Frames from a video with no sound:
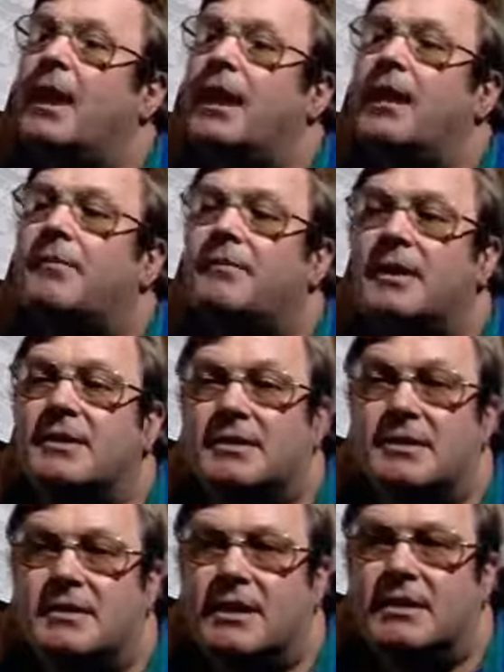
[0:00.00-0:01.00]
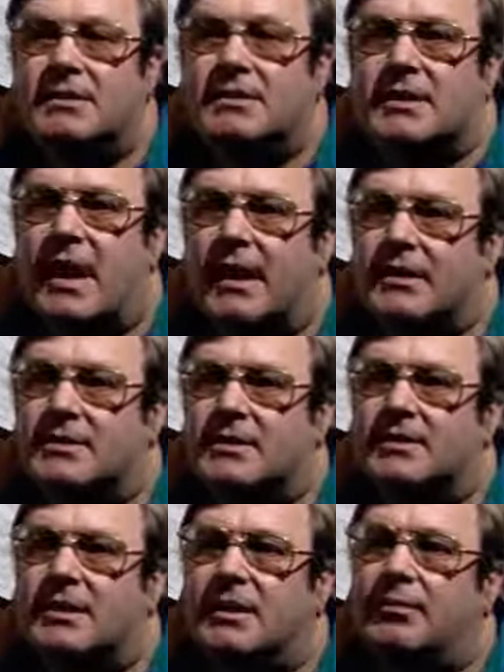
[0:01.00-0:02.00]
If these diseases had
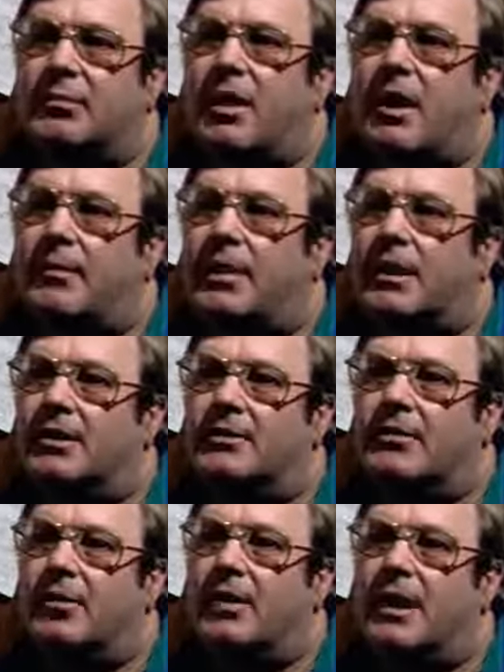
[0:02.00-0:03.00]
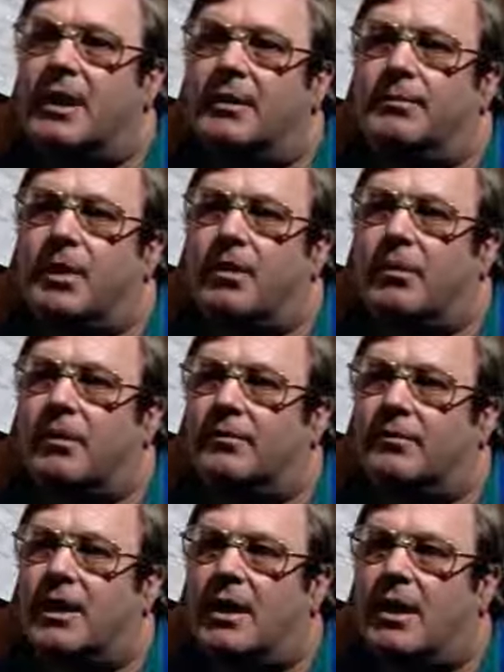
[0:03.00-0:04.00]
existed in primates for any period of
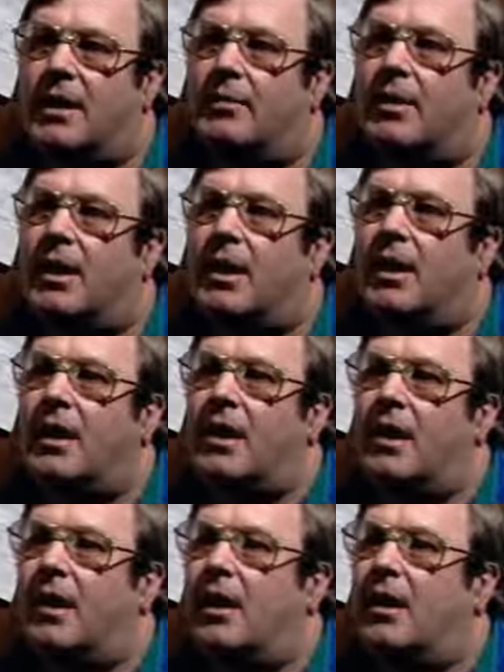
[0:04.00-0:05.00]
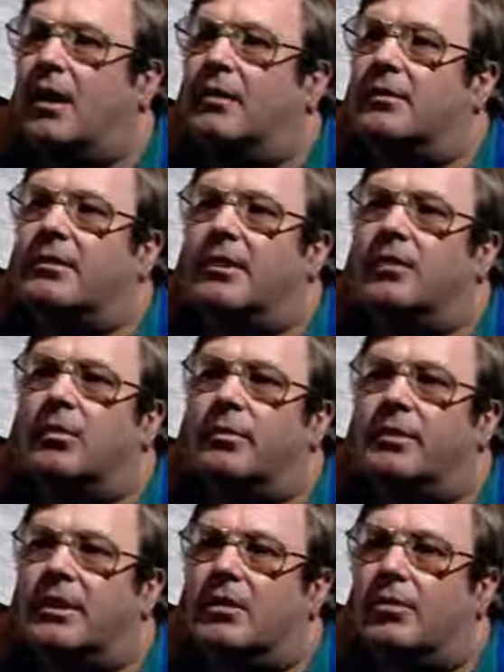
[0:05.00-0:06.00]
time, then there would
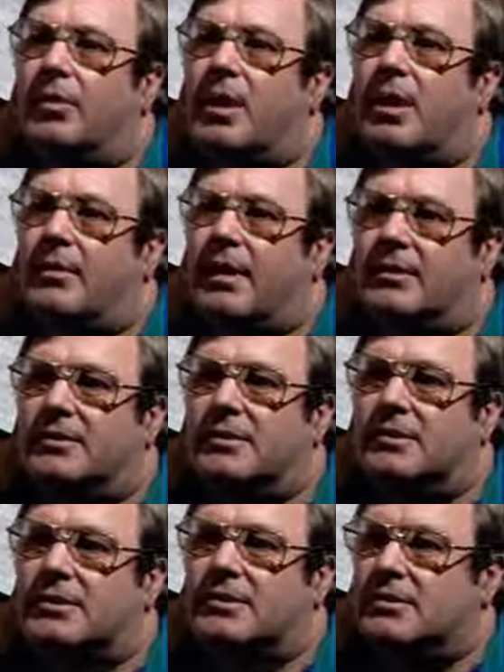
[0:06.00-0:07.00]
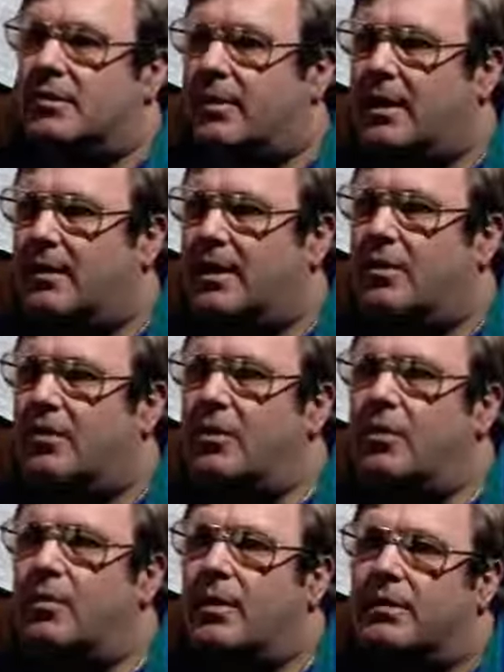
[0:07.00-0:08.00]
be no primates, just as there may be no
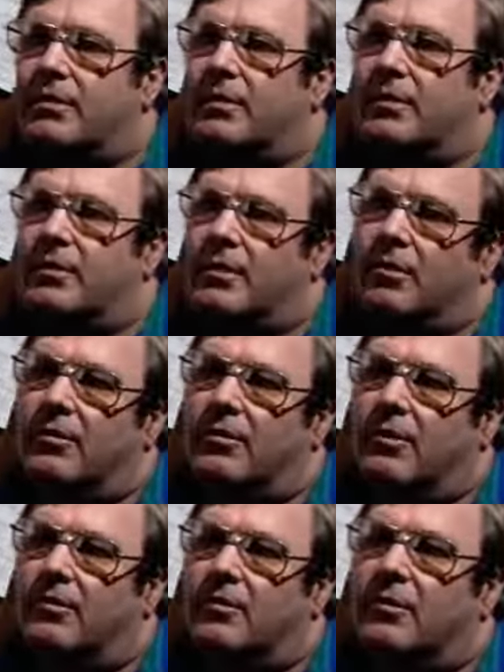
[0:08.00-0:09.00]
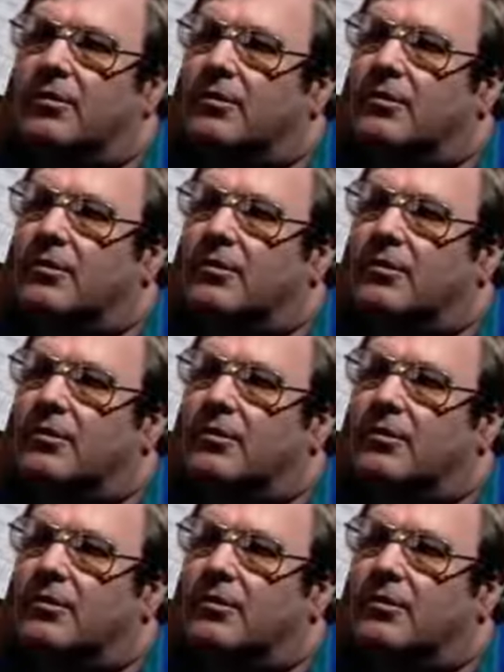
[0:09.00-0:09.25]
humans in the near future,